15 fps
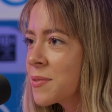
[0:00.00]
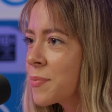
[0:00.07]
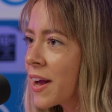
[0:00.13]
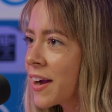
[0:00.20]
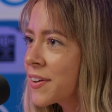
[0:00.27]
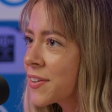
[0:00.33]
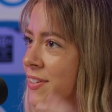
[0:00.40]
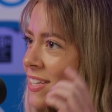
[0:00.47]
the
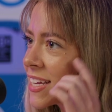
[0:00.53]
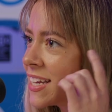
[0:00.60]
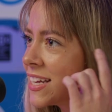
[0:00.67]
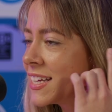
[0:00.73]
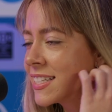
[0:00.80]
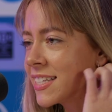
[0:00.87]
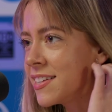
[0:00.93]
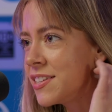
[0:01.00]
black girls
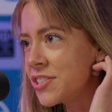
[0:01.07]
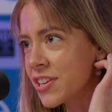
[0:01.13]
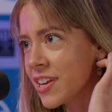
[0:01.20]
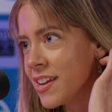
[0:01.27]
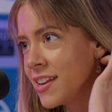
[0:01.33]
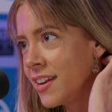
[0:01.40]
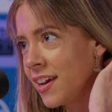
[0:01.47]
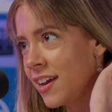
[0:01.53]
any
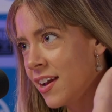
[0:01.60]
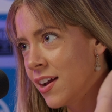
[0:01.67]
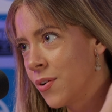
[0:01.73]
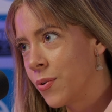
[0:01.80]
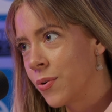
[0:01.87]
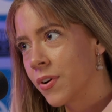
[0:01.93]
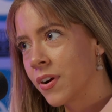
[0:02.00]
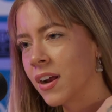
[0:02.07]
attention.
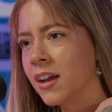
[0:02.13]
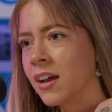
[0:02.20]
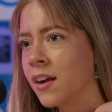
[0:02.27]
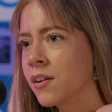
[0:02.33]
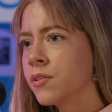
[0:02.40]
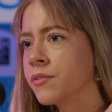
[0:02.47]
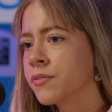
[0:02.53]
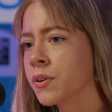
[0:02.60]
Or I
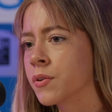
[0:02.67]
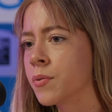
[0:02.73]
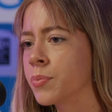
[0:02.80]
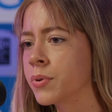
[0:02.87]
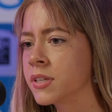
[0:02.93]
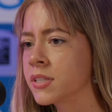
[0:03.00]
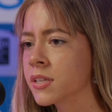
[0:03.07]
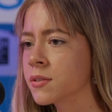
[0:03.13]
don't know if there were
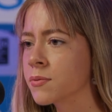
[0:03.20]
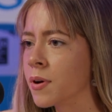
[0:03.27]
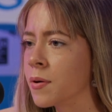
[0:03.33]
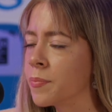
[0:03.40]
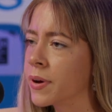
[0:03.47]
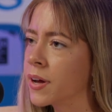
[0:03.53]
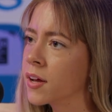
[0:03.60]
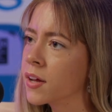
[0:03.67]
boys as well,
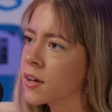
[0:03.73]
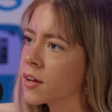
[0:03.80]
but